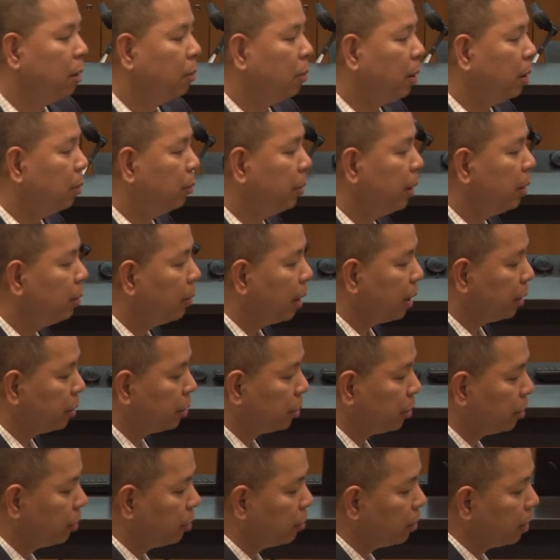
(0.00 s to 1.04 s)
when we went
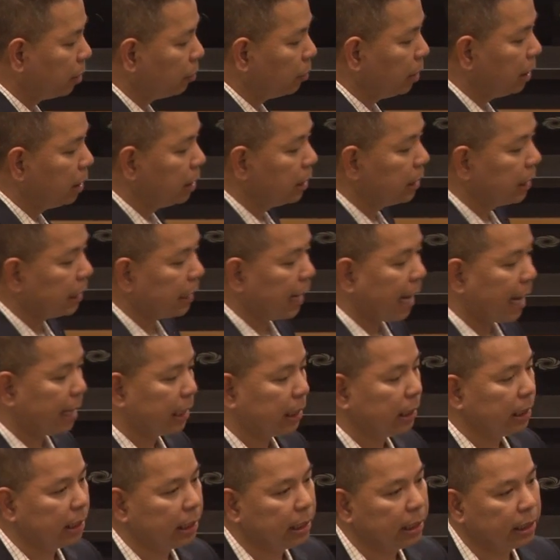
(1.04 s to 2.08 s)
through and we looked at
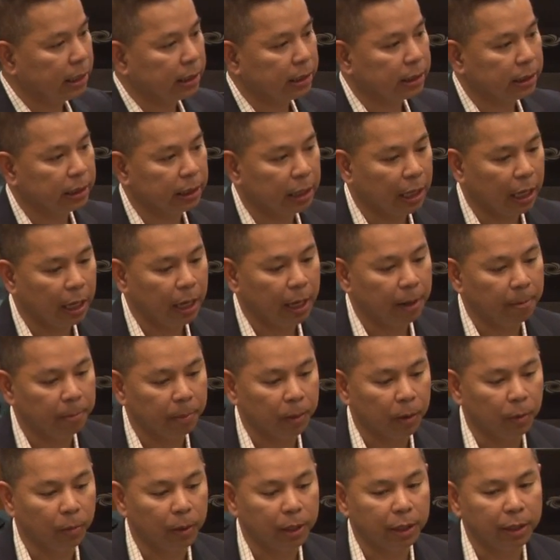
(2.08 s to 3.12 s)
analytics,
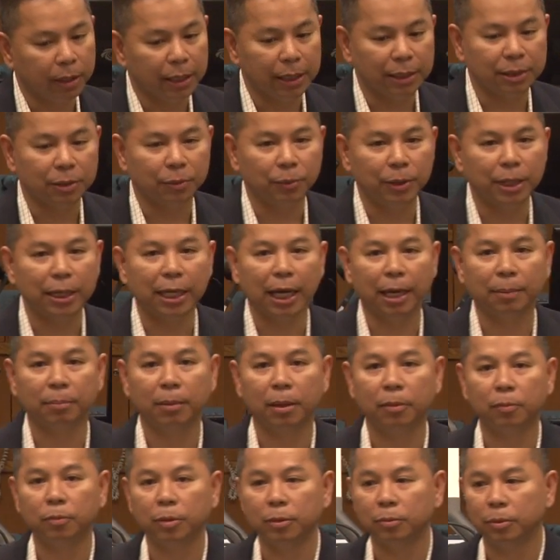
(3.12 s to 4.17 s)
um, one of the things that we came
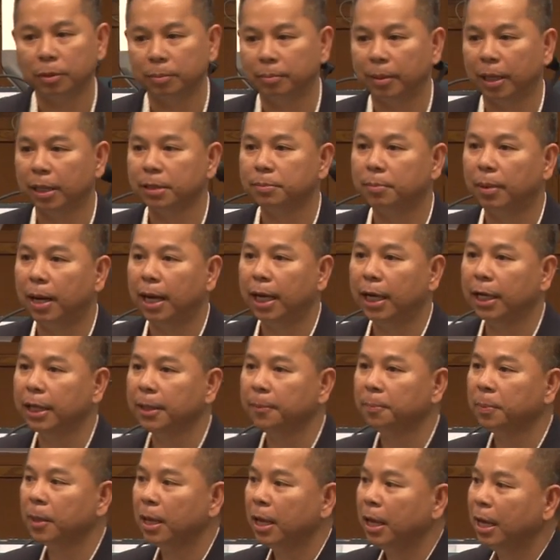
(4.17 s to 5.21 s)
up with with Best
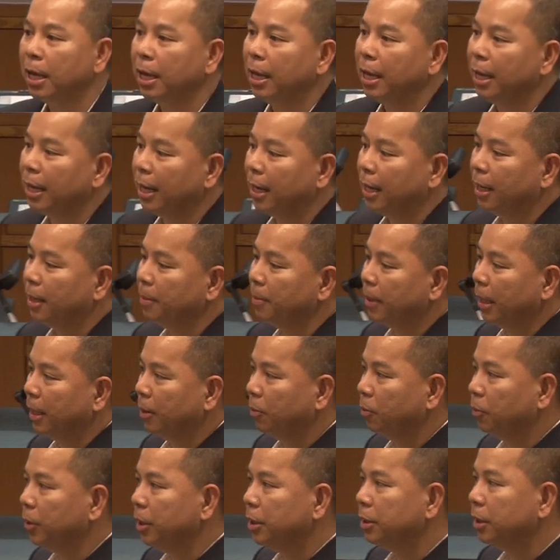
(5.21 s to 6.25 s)
Buy um,
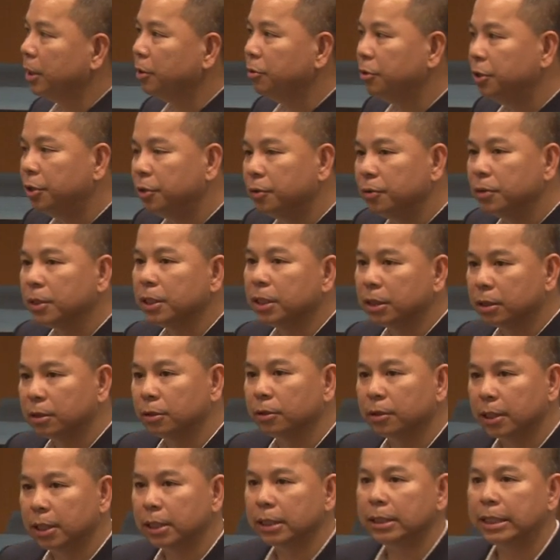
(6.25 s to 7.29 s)
and we still use it
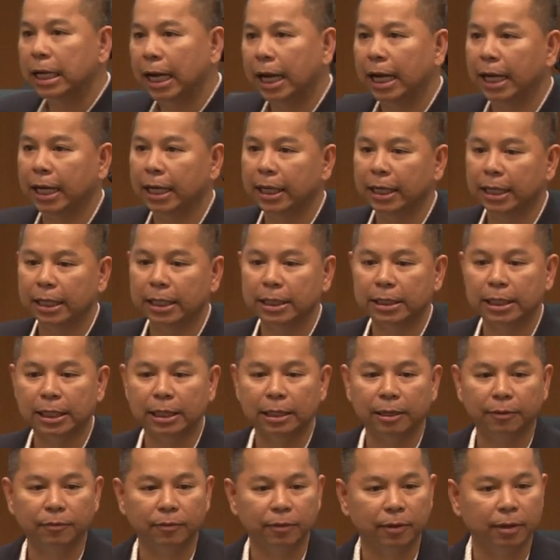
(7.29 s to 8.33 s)
to this day is
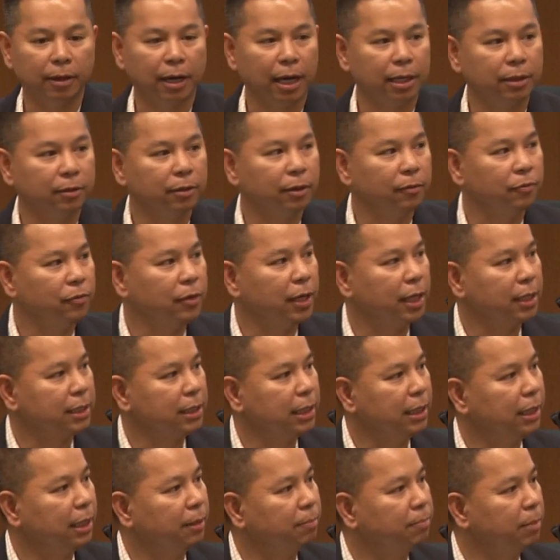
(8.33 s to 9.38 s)
that if, I don't know if you guys
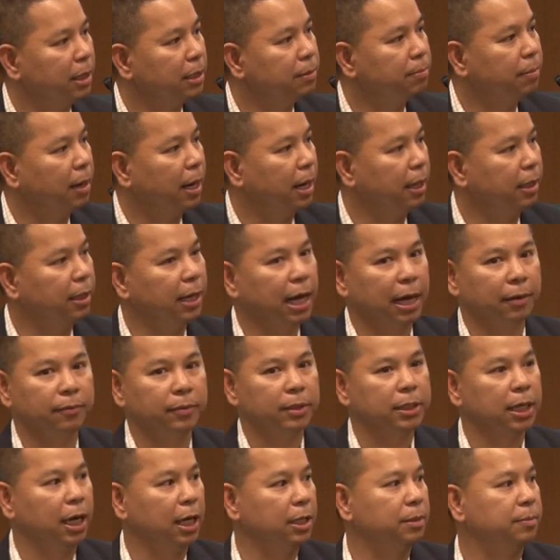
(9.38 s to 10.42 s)
seen a Best Buy
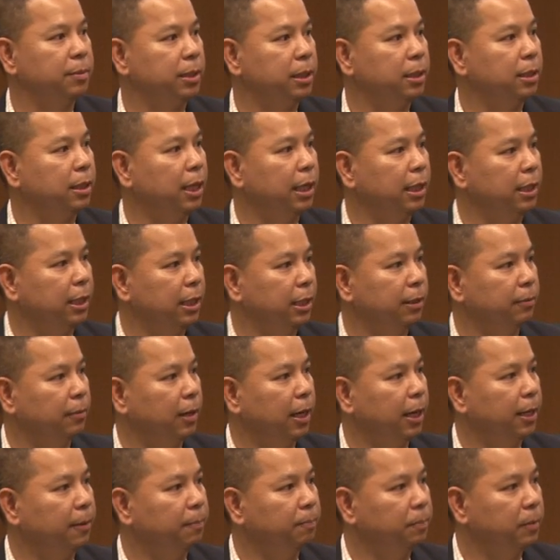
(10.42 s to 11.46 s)
advertisement lately,
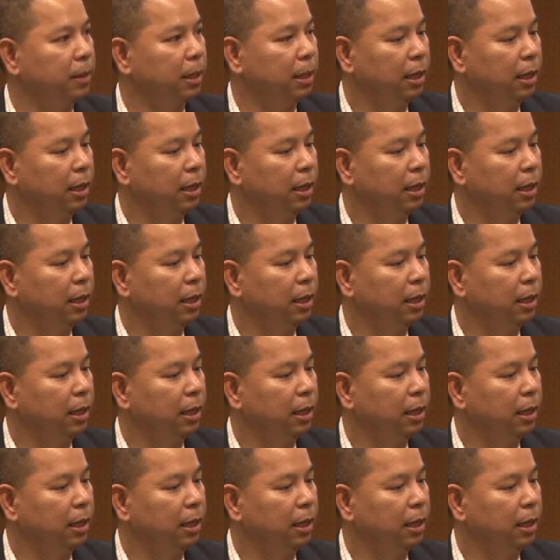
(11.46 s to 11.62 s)
right?